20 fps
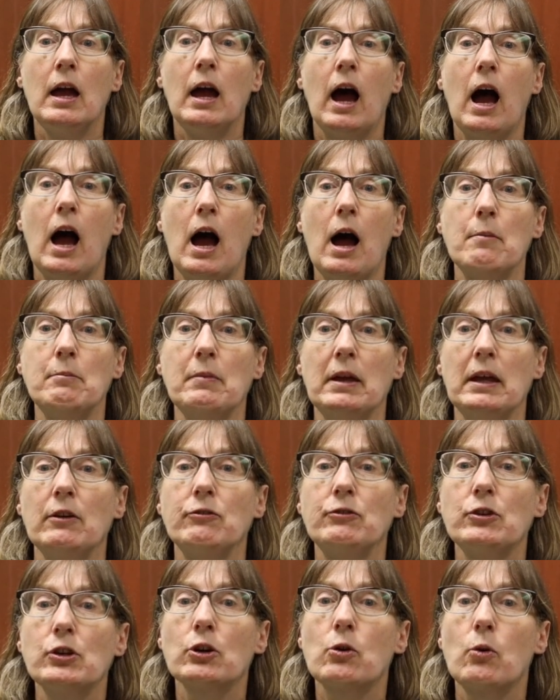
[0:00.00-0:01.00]

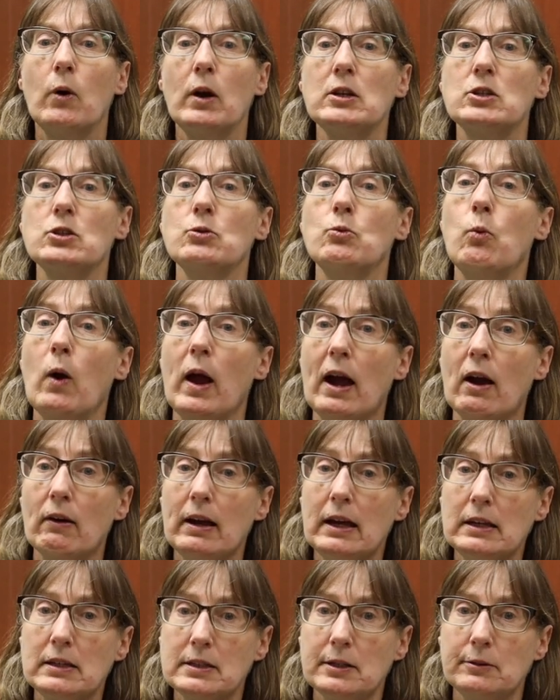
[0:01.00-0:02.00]
If you're going to wear
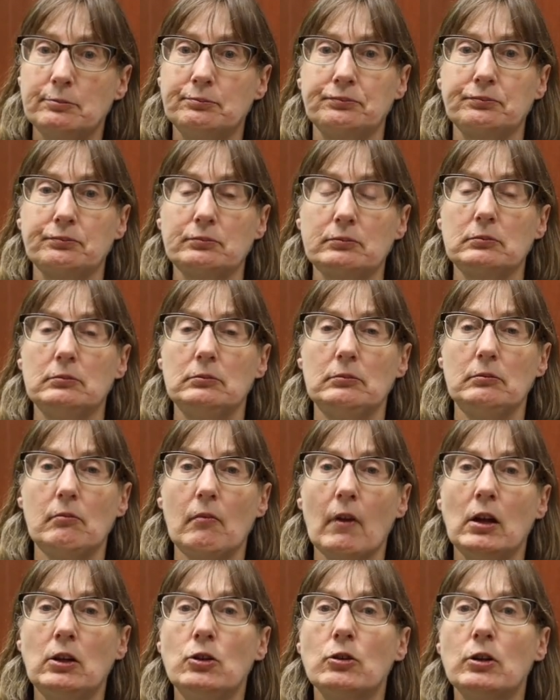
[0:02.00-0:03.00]
it,
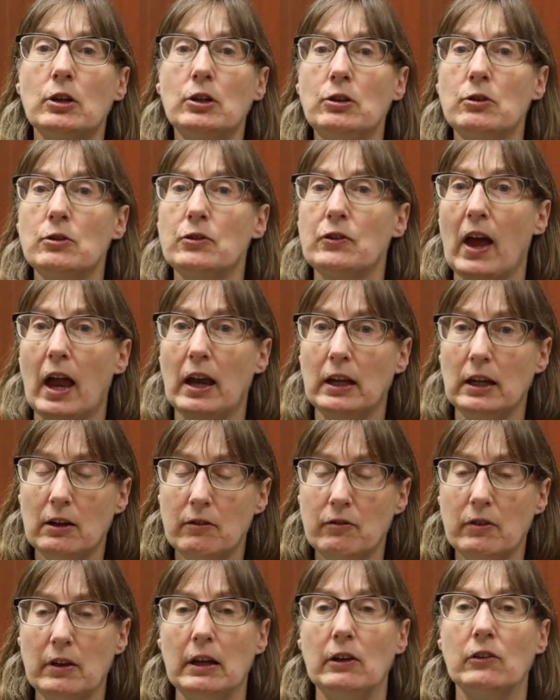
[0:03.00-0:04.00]
you can use any
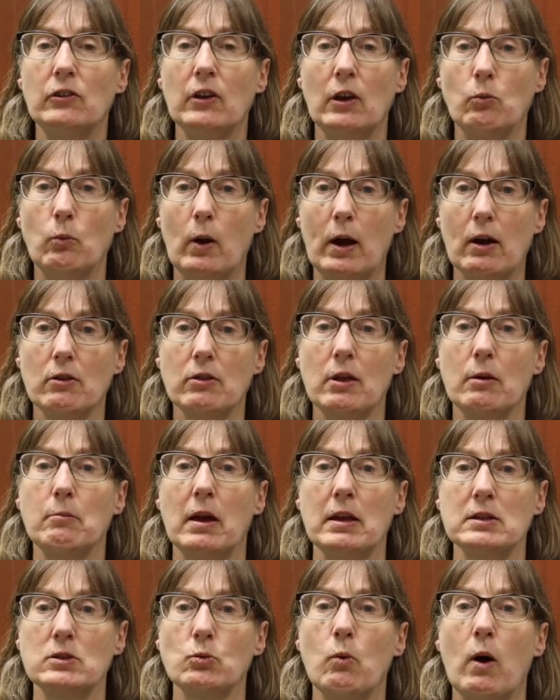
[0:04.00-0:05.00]
of these and wear them
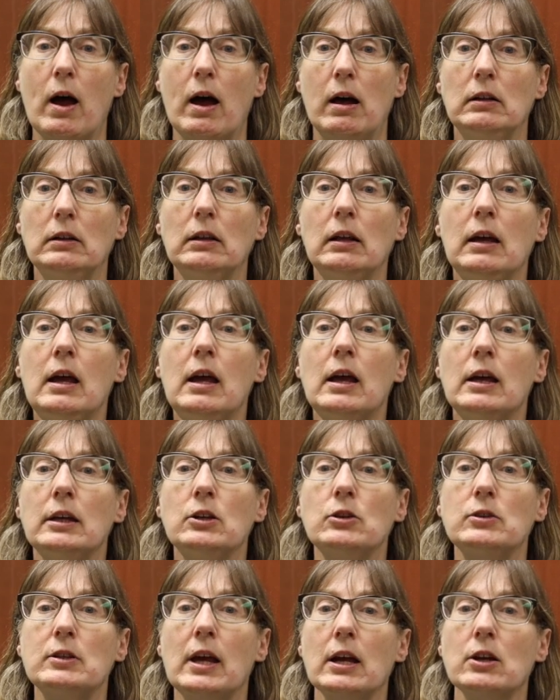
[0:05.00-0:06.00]
as well.
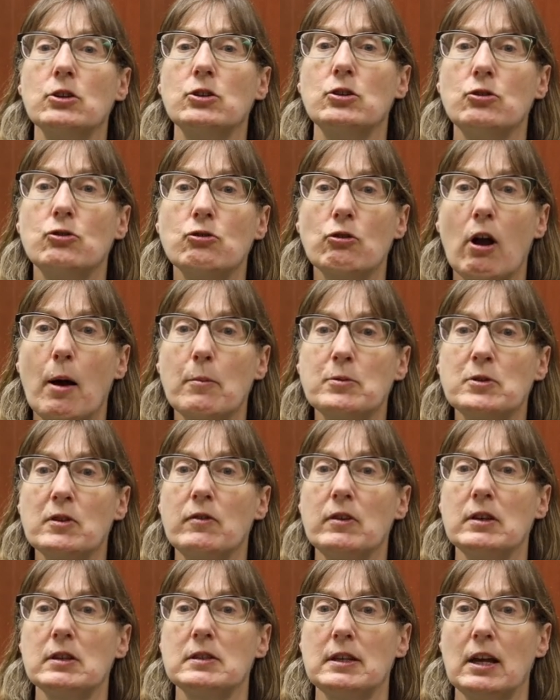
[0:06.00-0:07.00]
You take 2 drops of
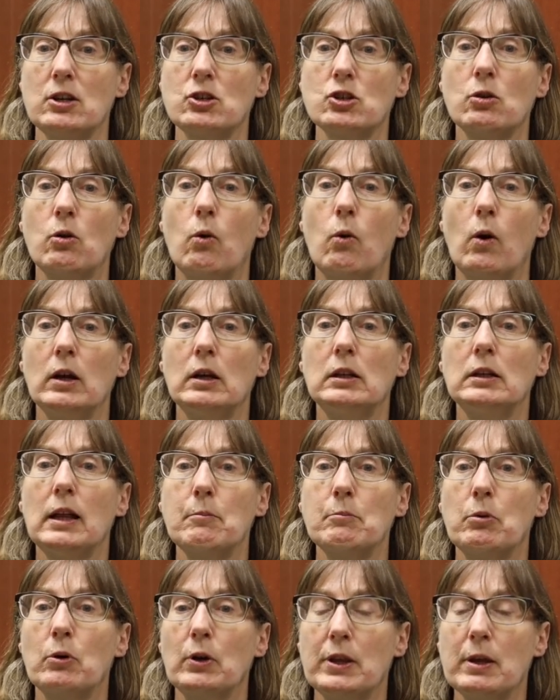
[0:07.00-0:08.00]
the essential oil
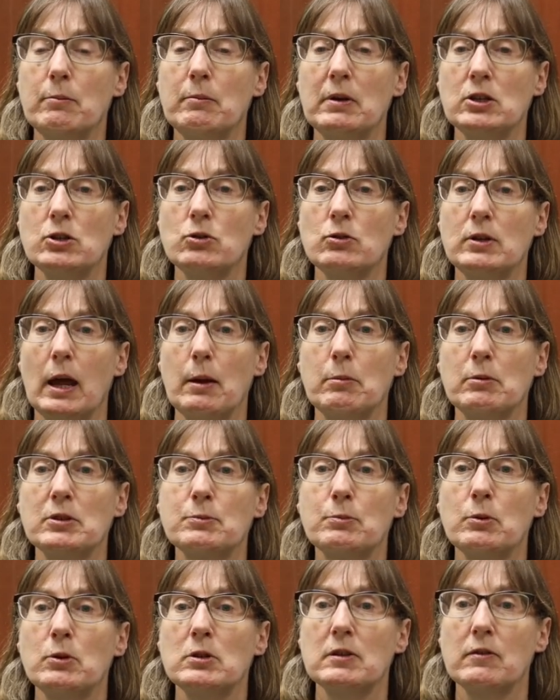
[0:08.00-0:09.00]
and put them in 2
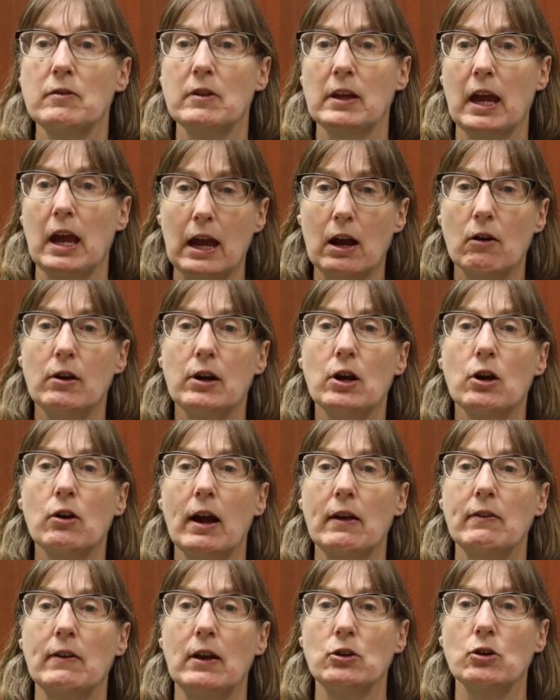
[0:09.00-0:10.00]
tablespoons of the carrier,
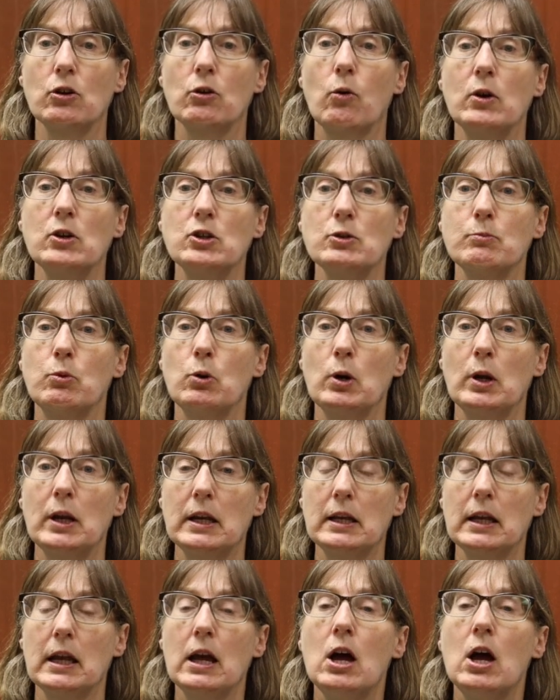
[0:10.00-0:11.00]
and then you're going to put
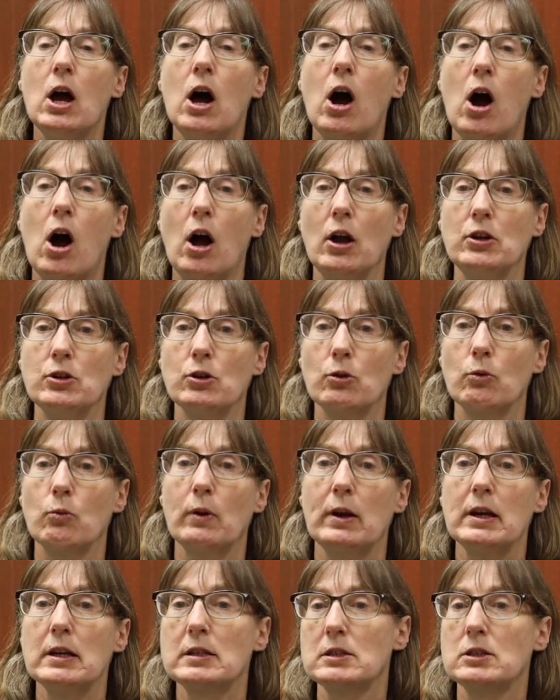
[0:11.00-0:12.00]
it on your
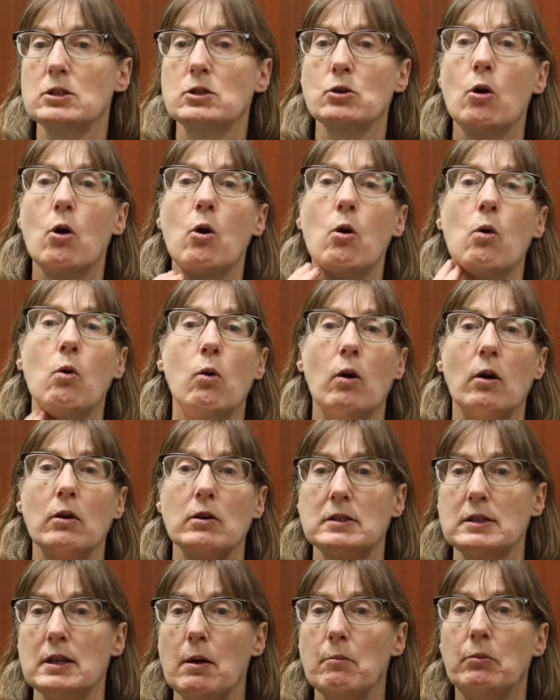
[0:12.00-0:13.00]
wrist or
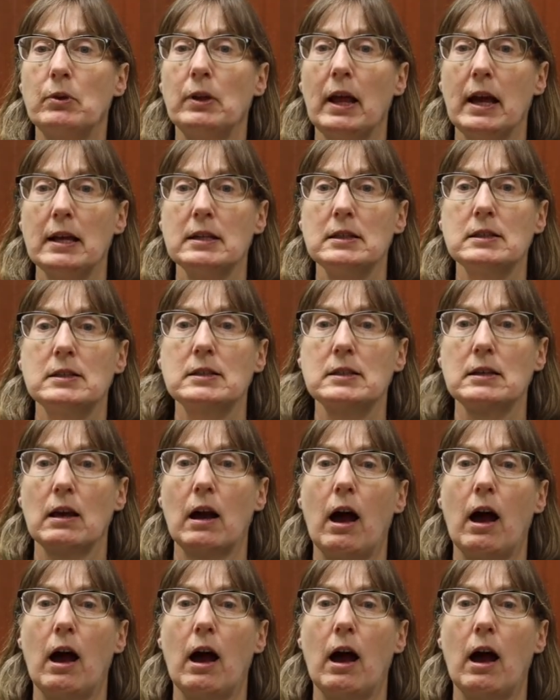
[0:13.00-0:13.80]
someplace,